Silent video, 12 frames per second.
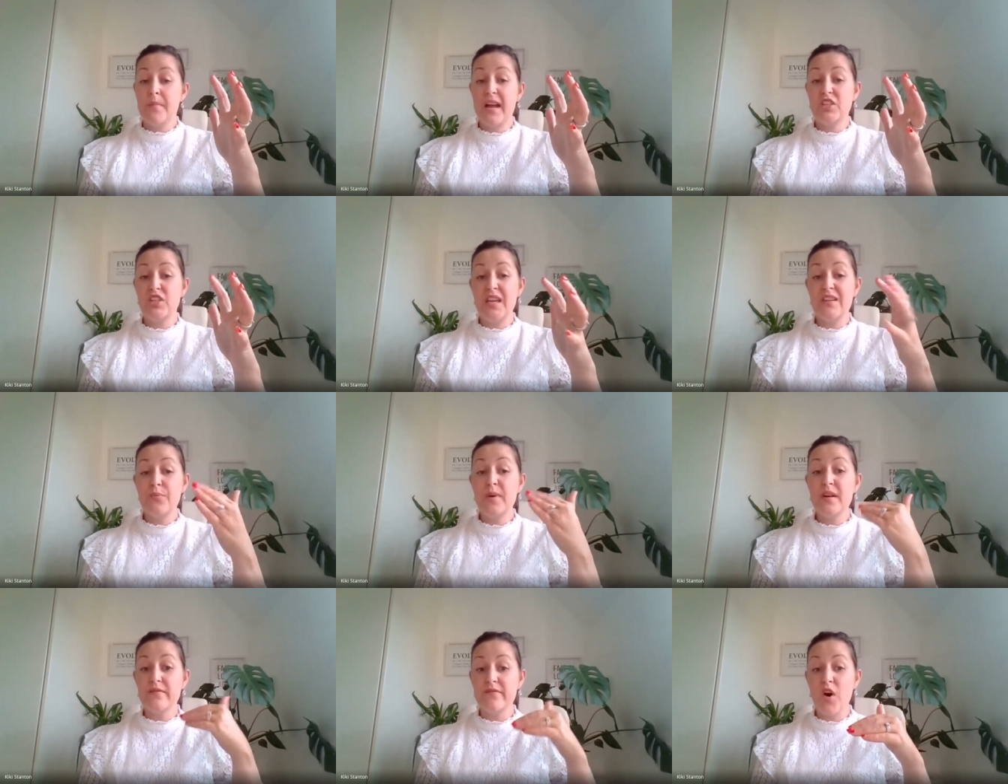But actually, if
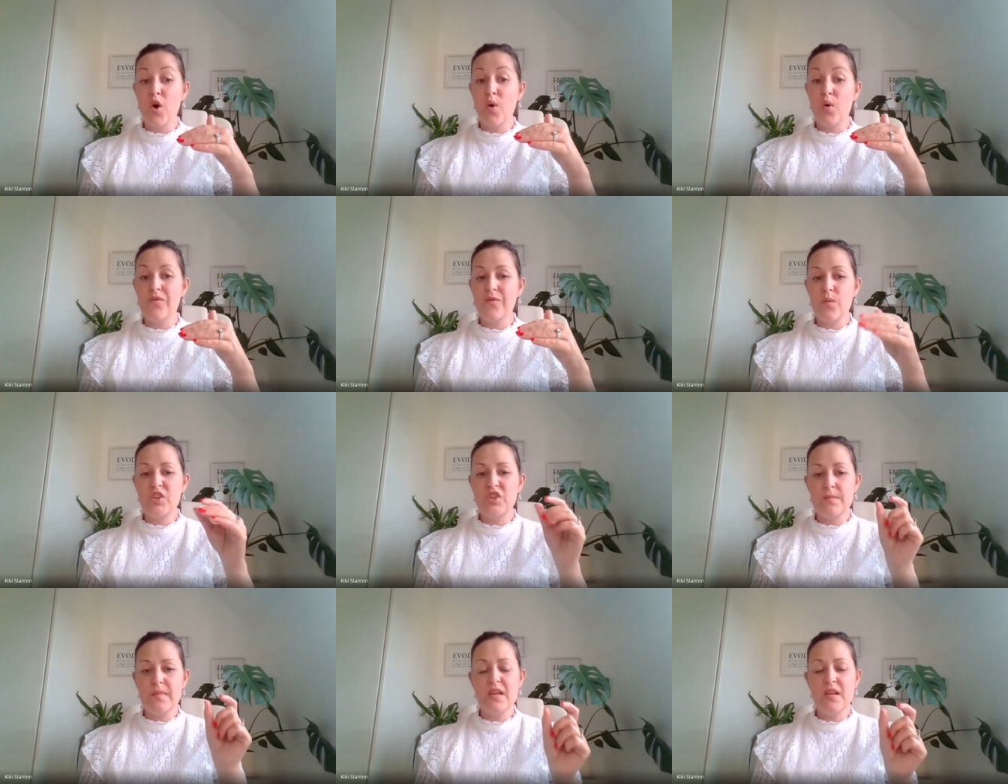we evolve,
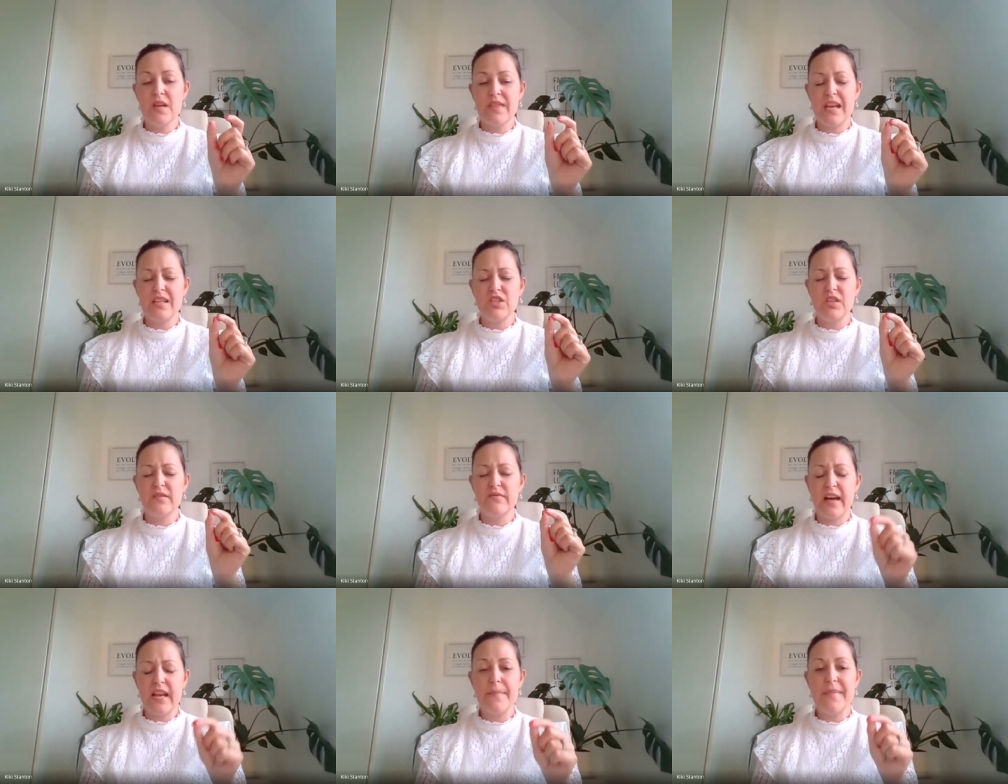which the meaning of that is to
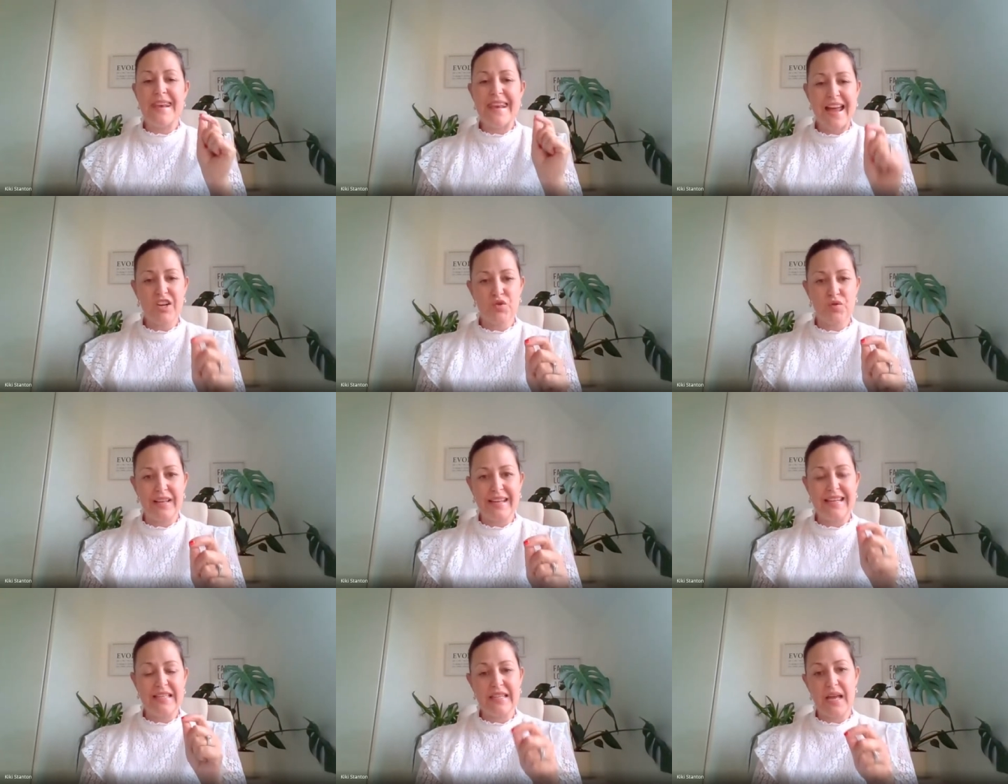develop
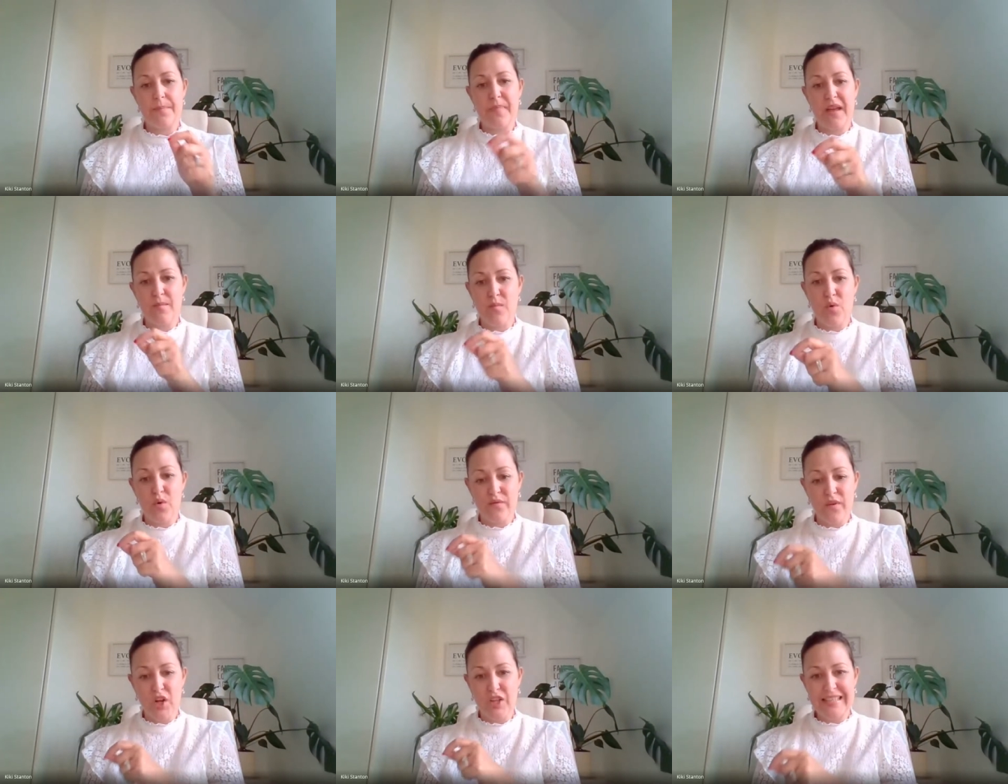naturally into that better, more
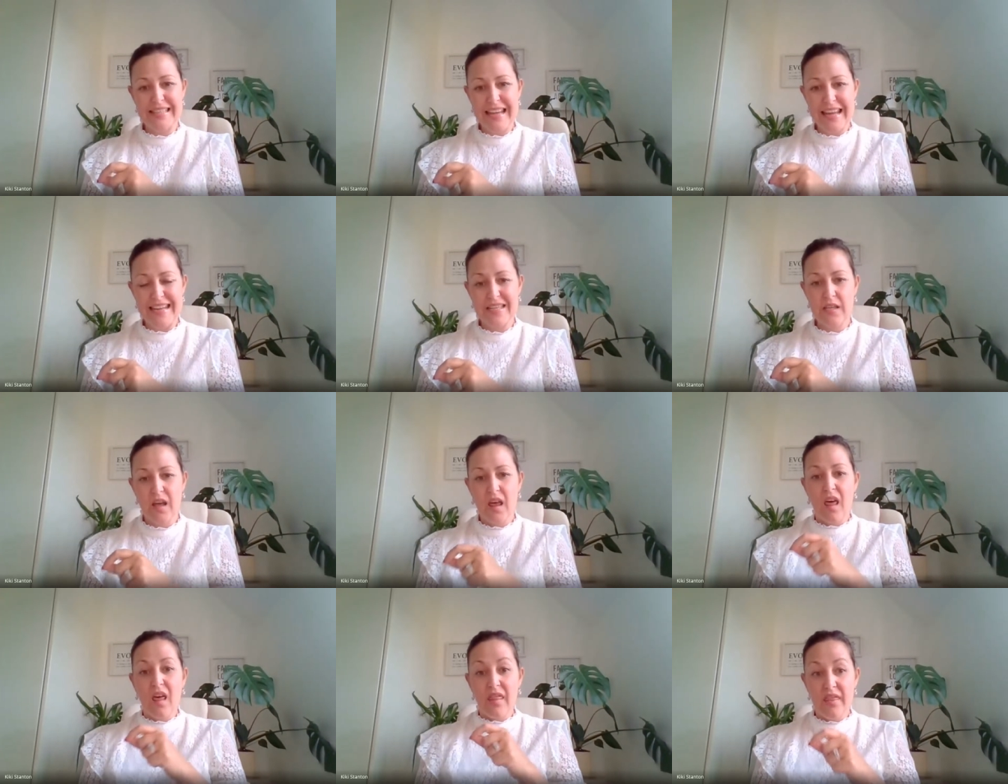advanced state,
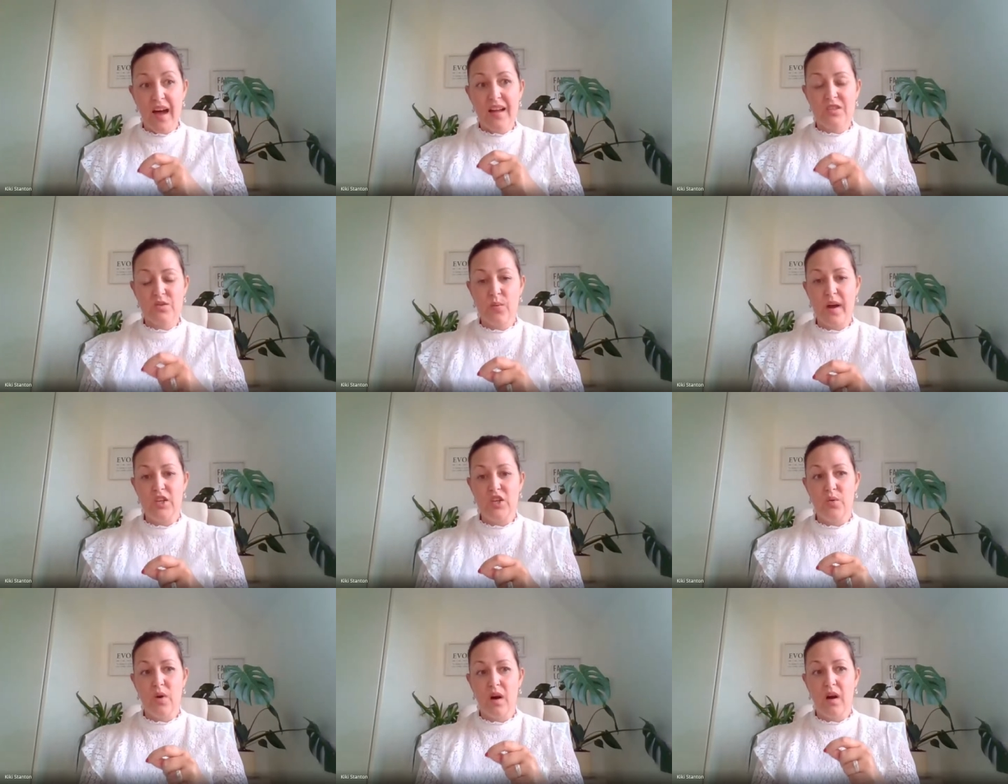that's when
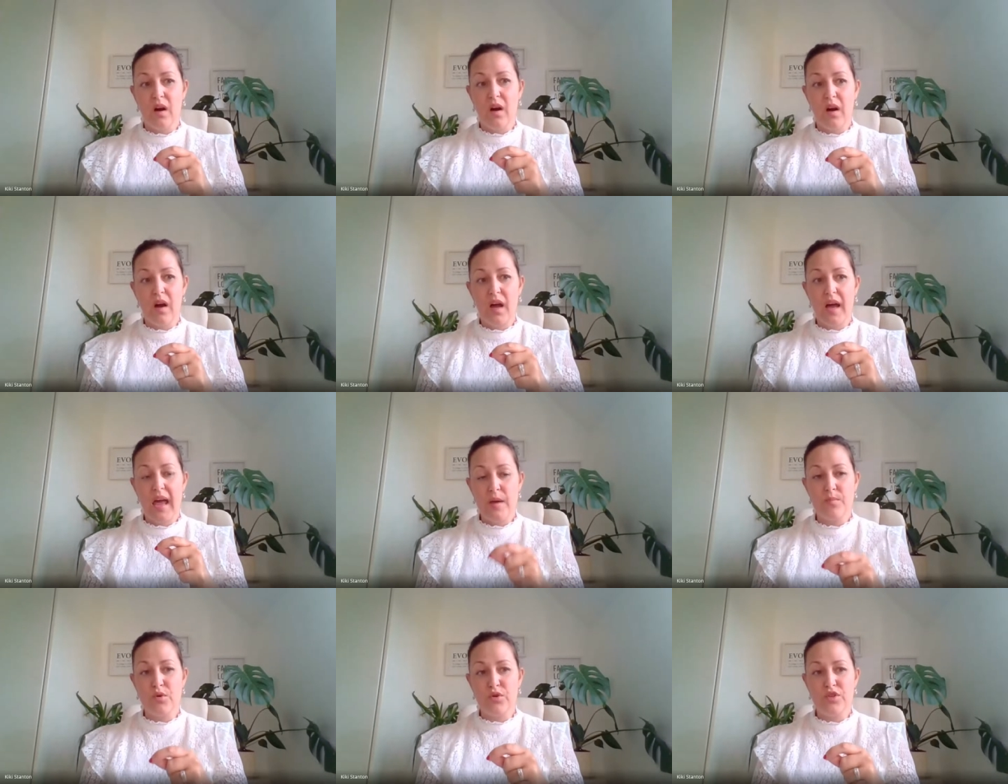you are
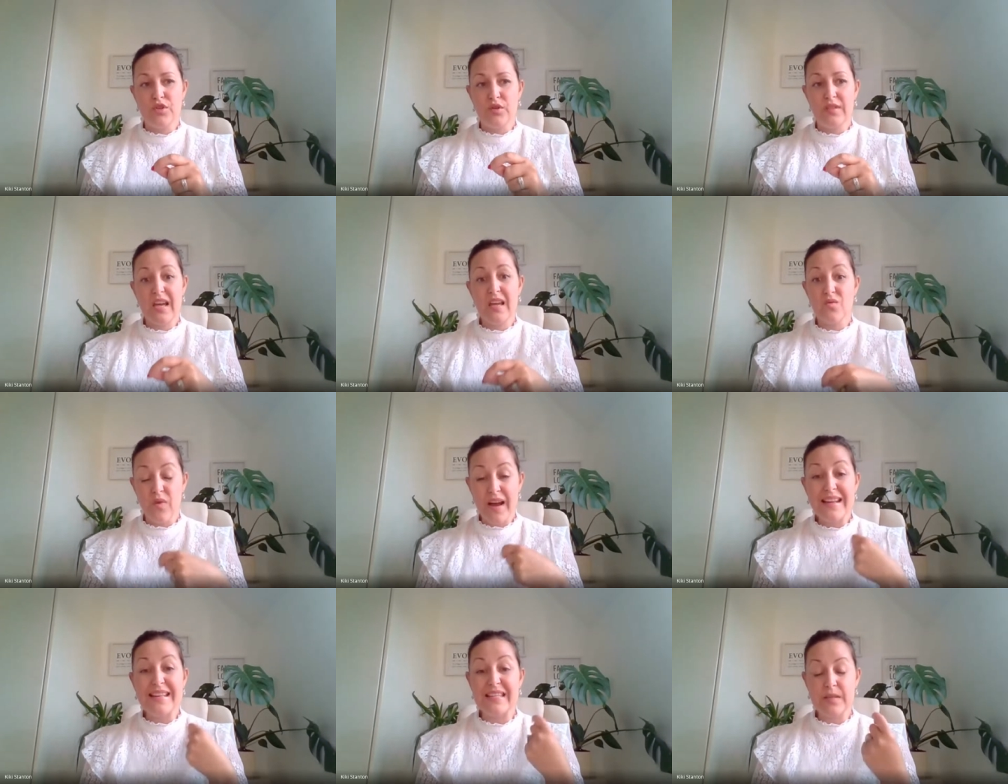able to take the
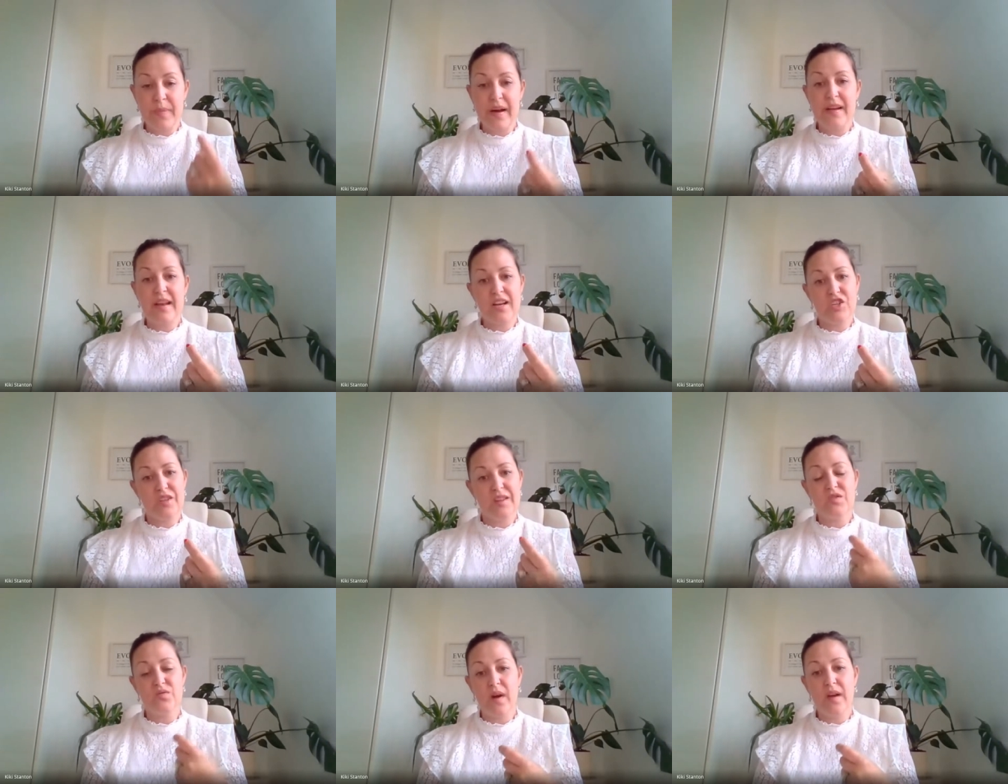right inspired action
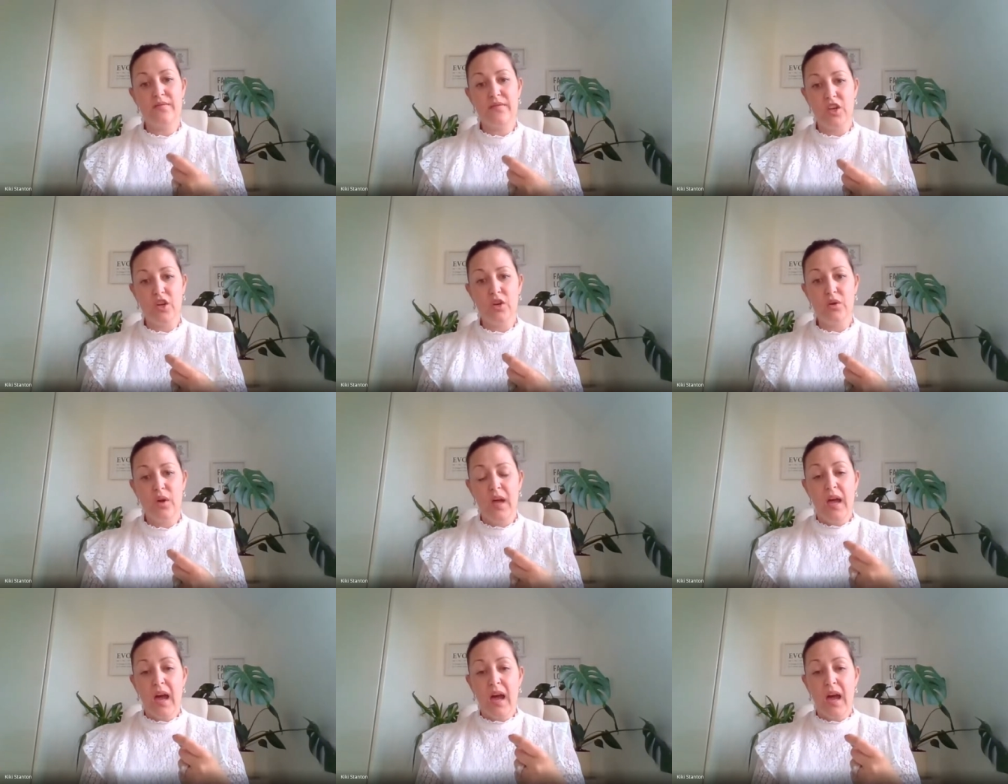that's right for you.